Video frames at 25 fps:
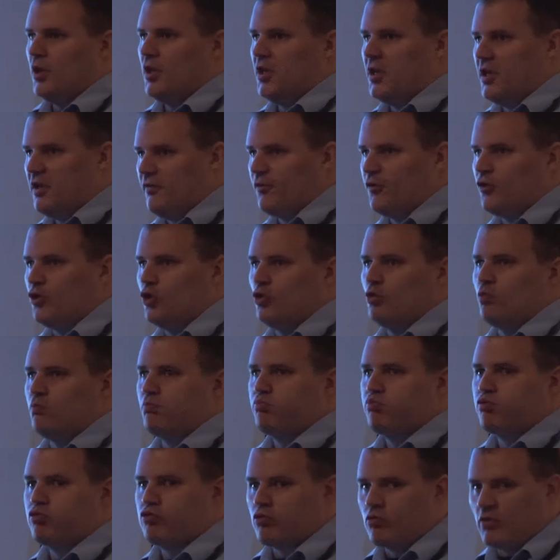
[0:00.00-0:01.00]
if you
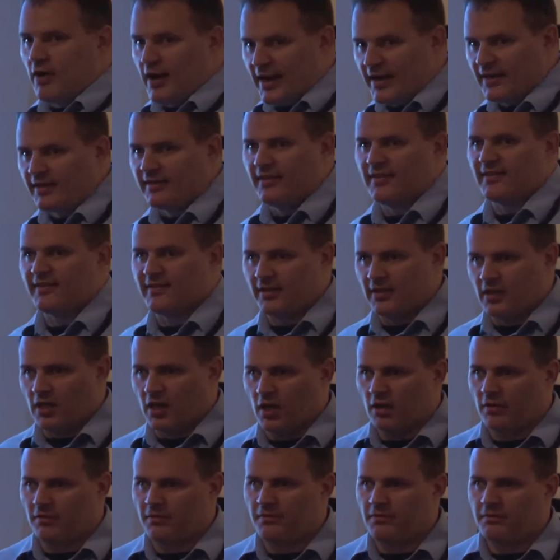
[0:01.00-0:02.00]
practice
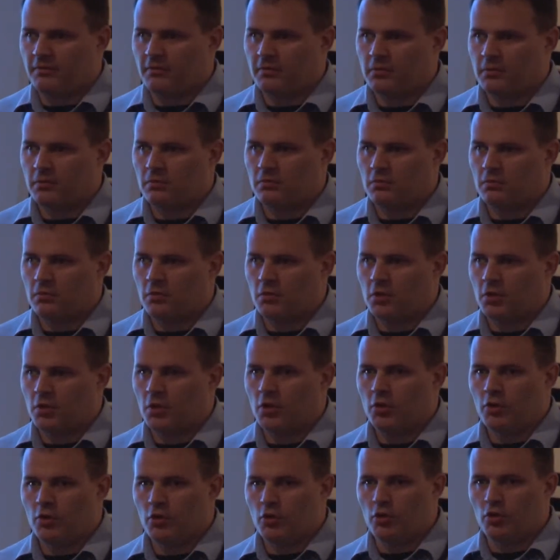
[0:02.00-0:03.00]
enough,
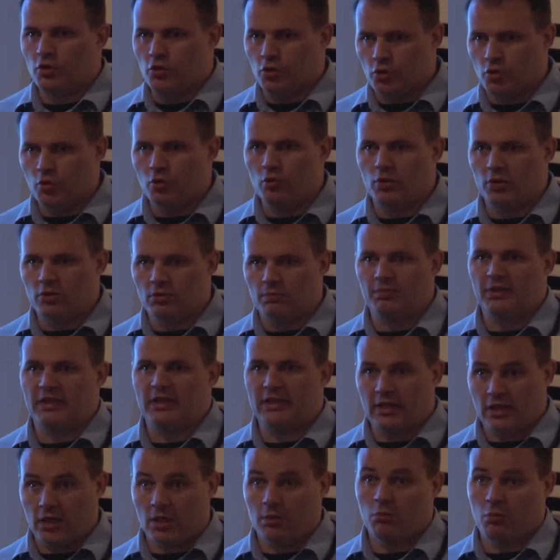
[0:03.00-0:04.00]
you will
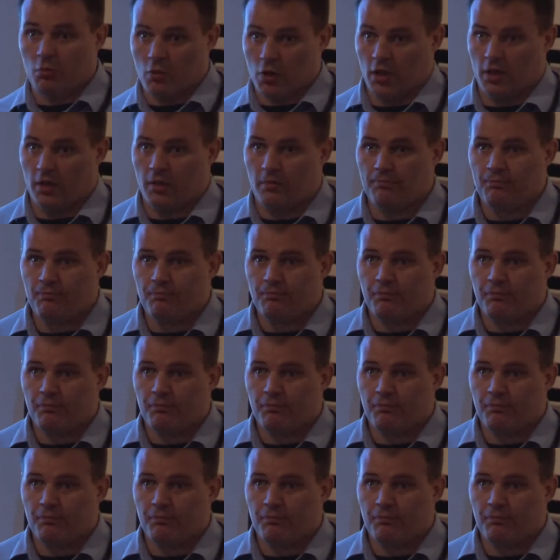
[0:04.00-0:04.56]
become one.